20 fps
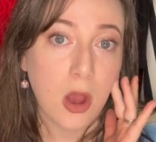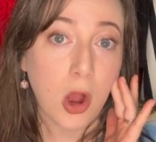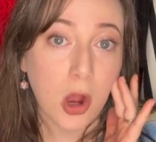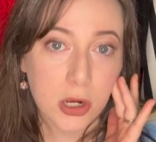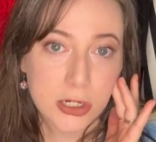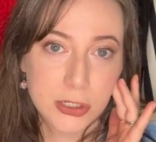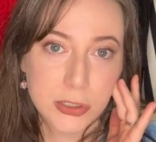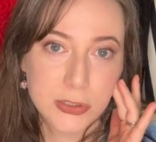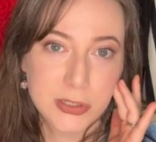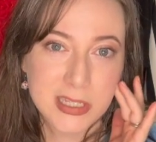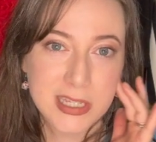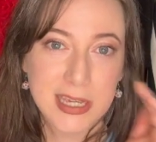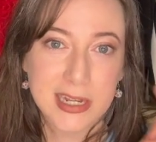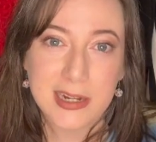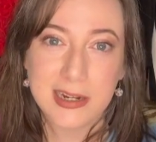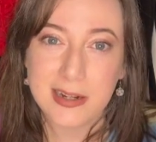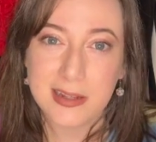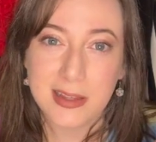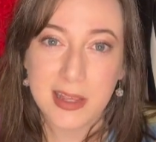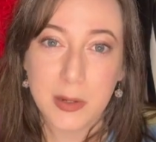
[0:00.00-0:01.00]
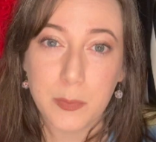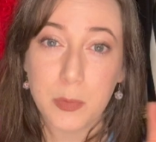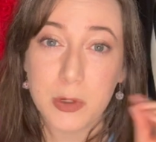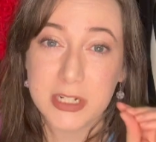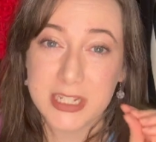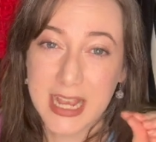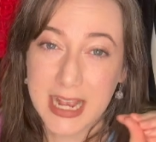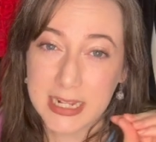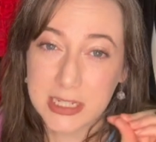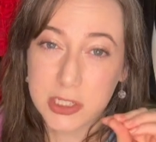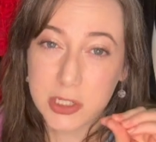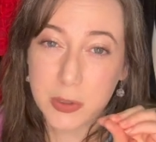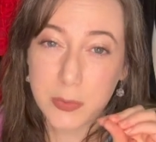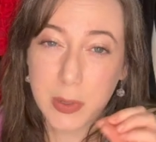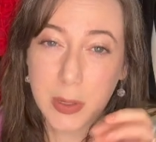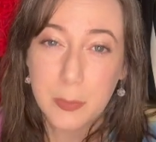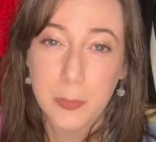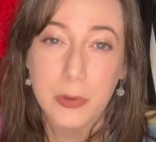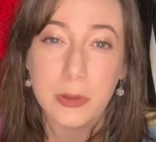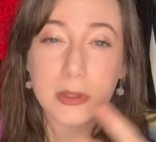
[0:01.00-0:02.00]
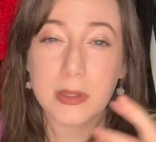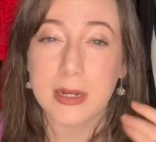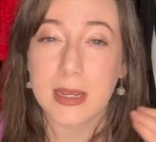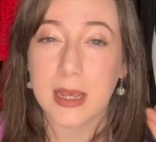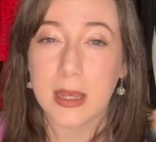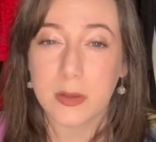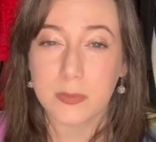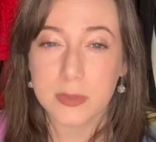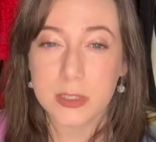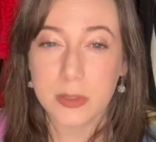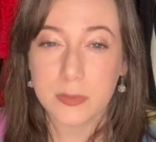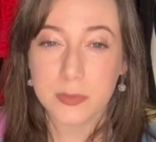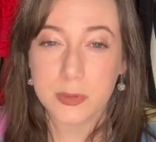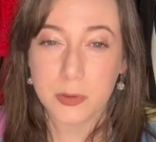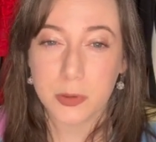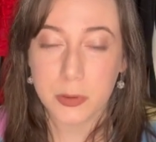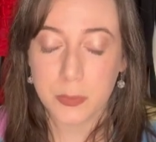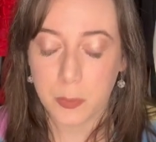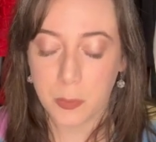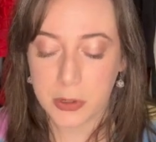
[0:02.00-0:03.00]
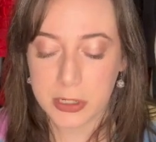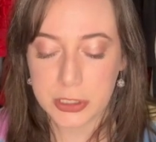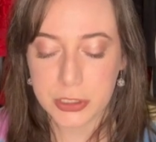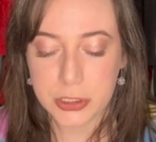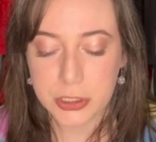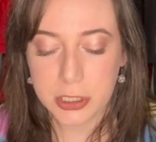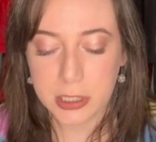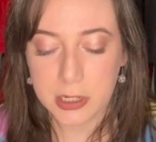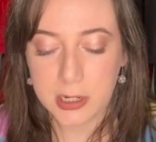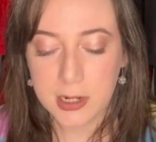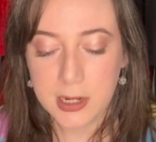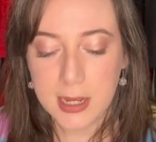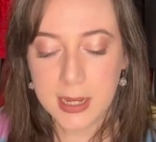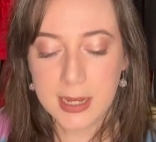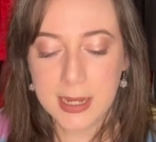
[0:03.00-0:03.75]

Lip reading: on your skin and it like protects your pimple and it helps absorb moisture,